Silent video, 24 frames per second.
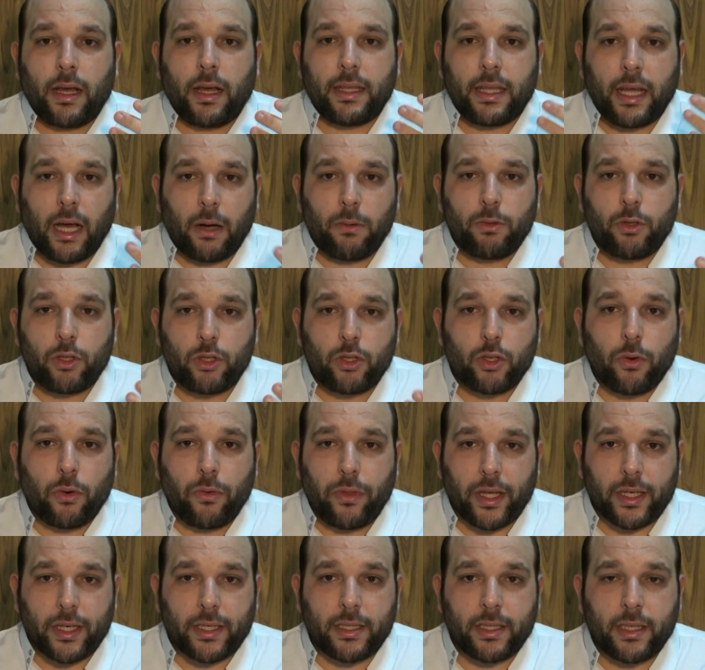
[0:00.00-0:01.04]
and how to show
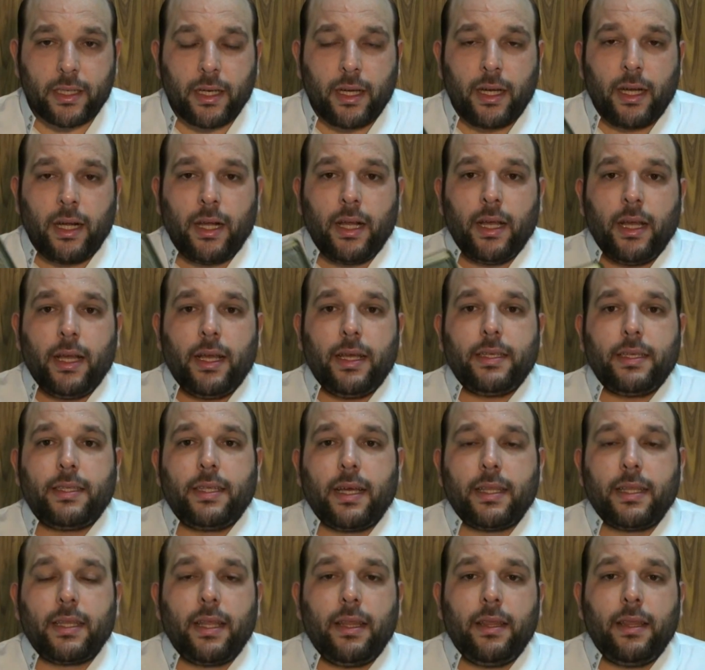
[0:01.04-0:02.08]
this is
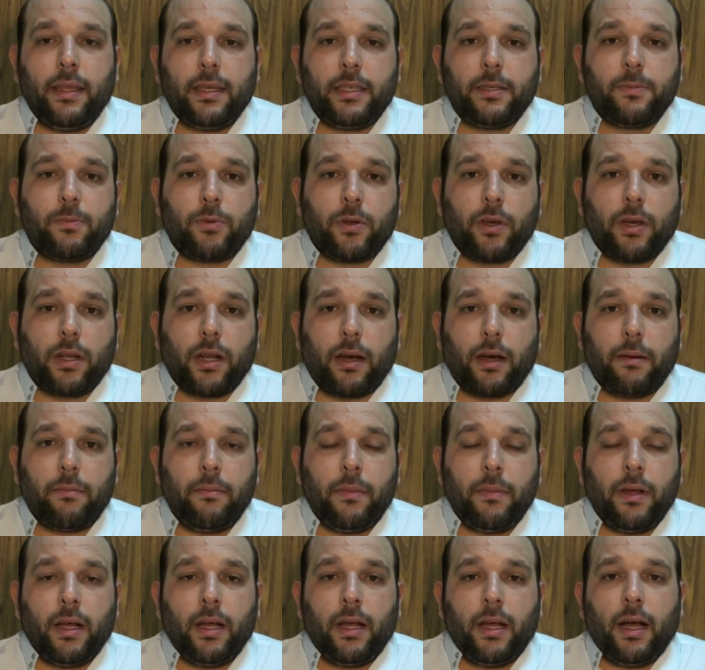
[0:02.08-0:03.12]
that in this
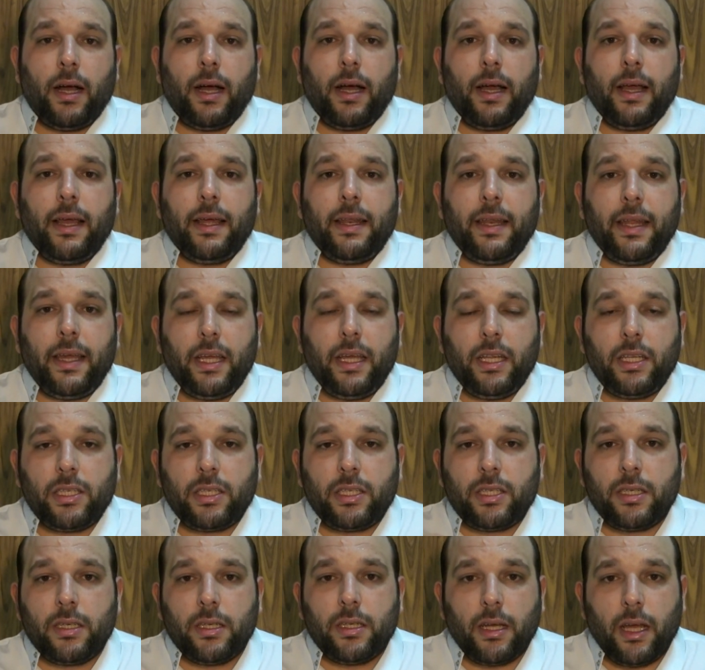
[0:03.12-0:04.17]
program, in
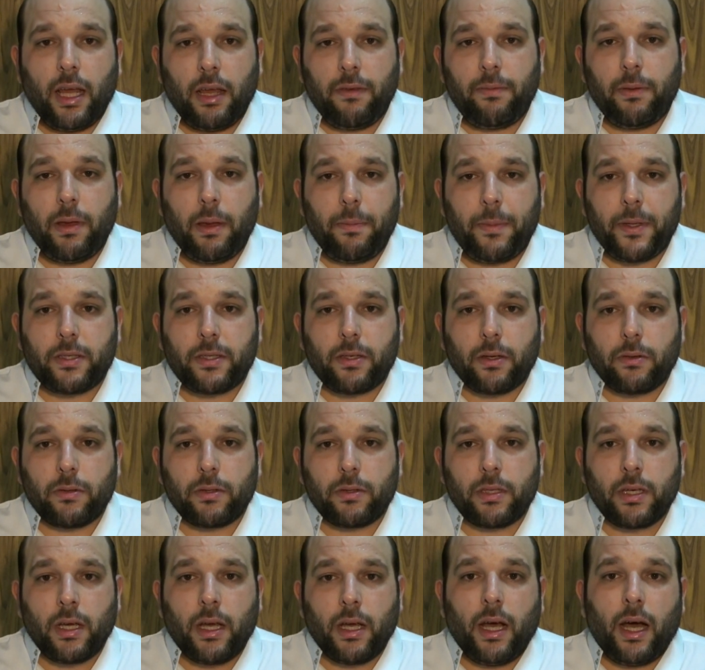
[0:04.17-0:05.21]
each
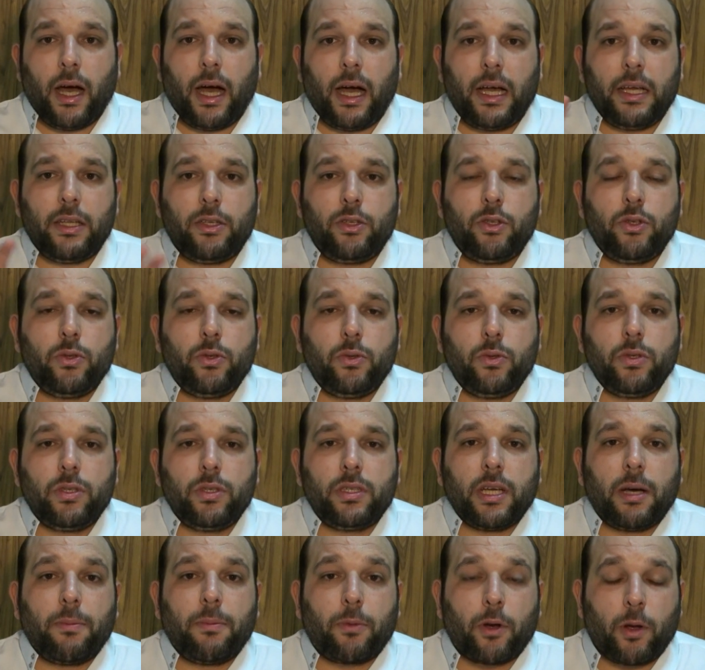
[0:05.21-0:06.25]
episode, I
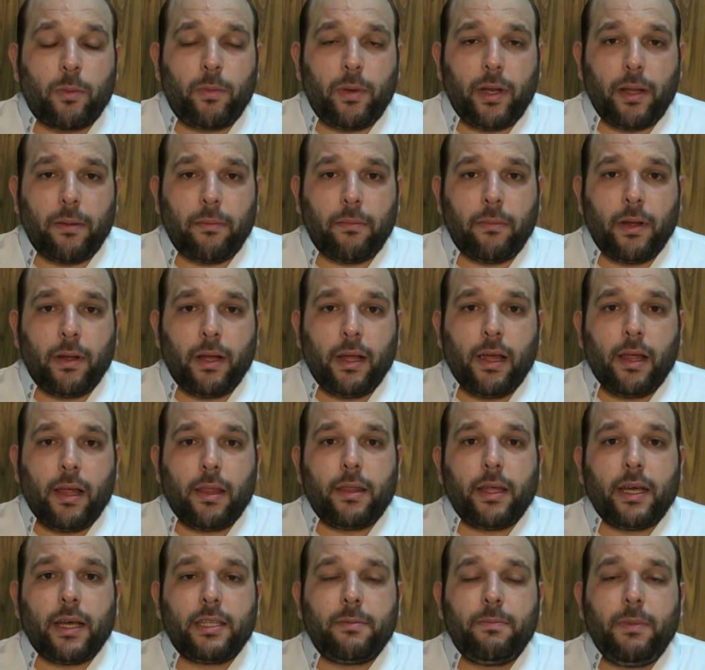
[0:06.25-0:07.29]
choose a problem
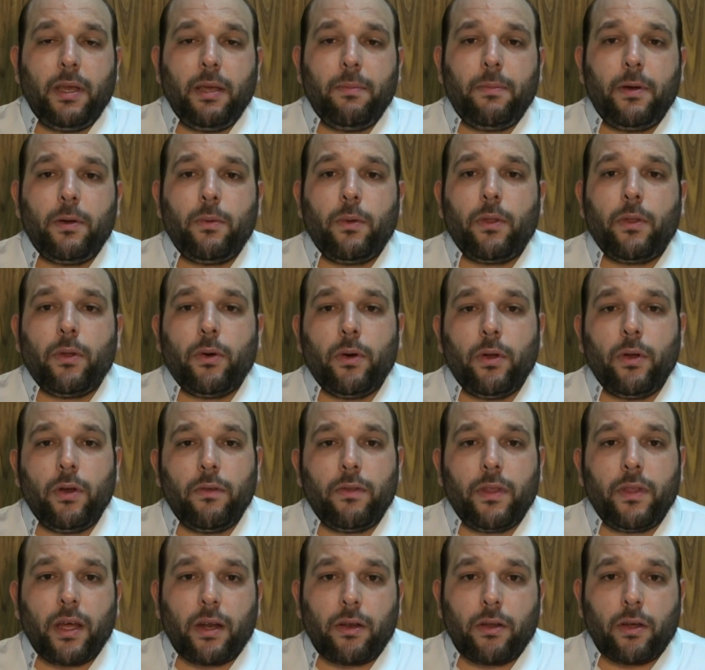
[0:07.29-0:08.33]
that people with all
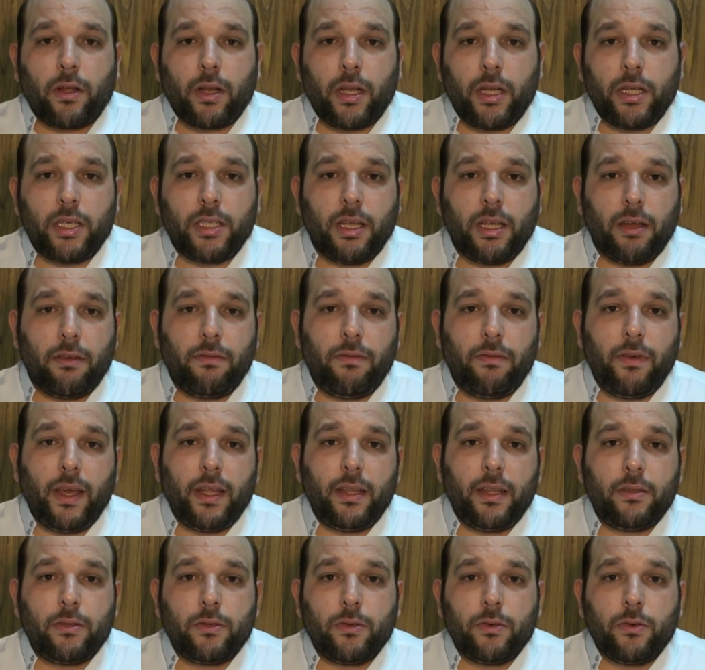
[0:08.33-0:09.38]
of their knowledge, they
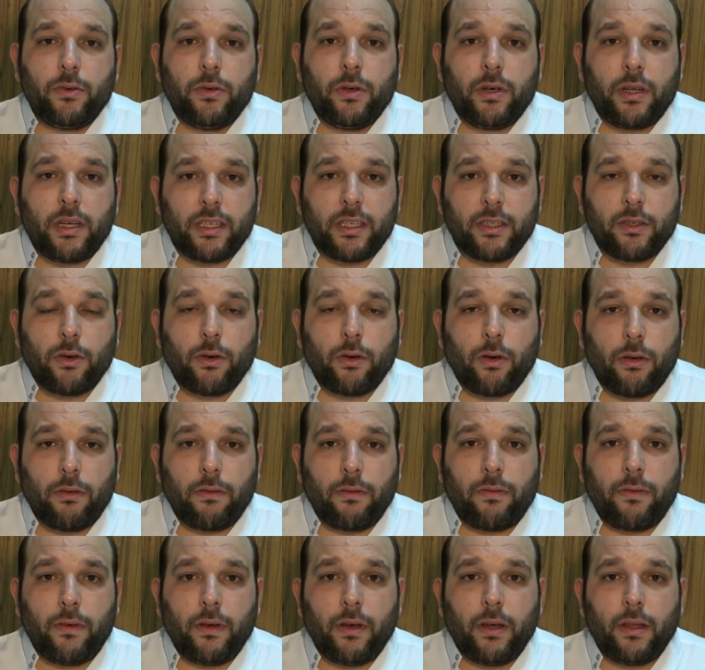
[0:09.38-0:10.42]
fail to
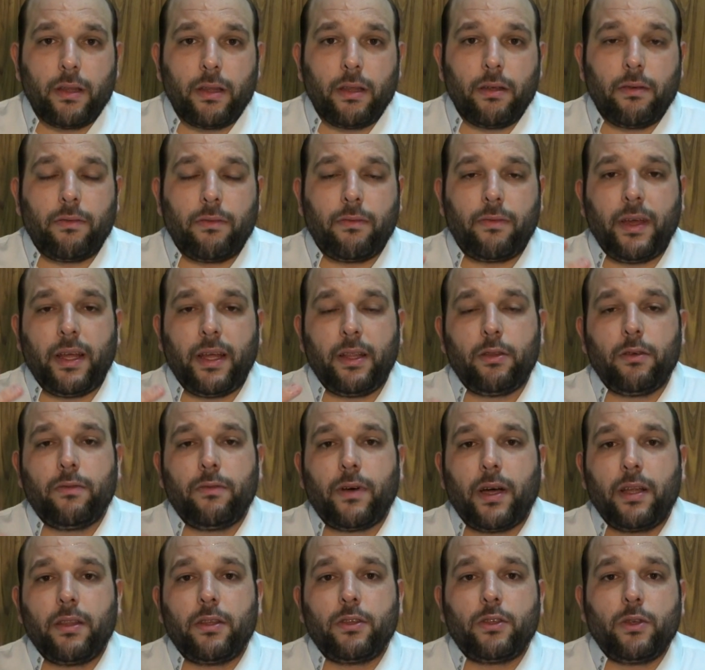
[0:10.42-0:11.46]
resolve, they fail to
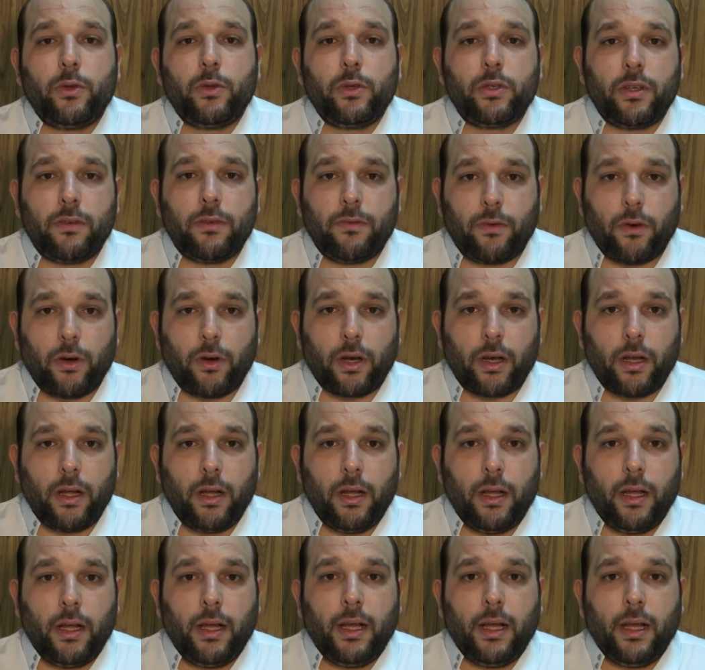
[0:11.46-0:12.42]
find a solution for.